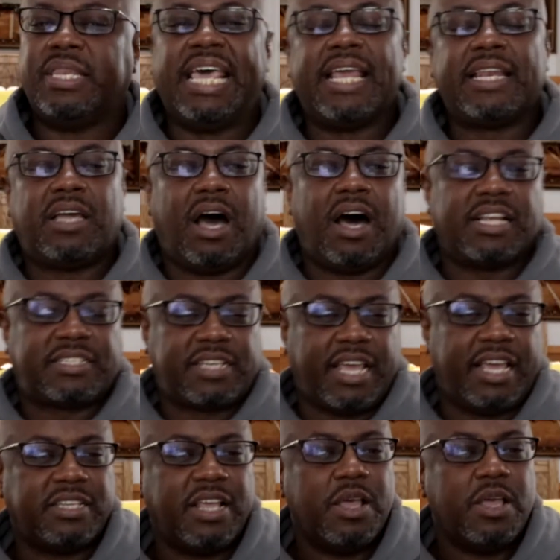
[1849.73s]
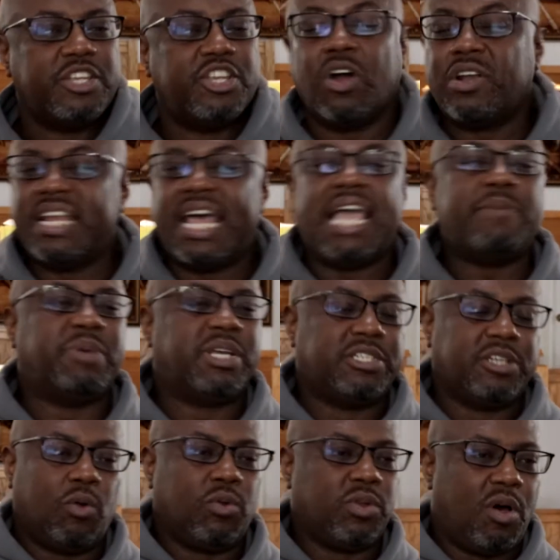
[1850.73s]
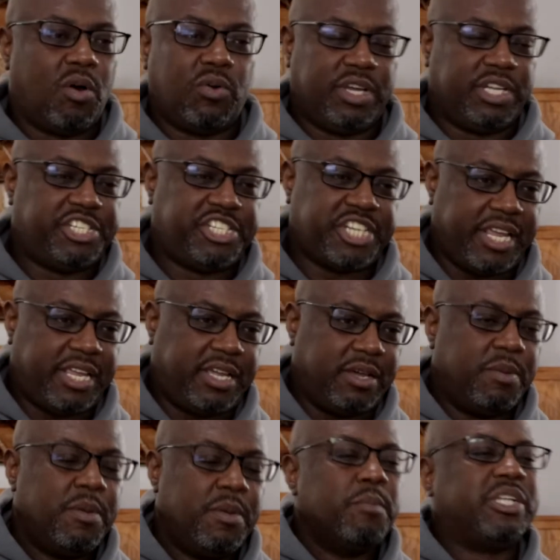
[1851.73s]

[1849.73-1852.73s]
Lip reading: Then God says, your name is no longer Jacob,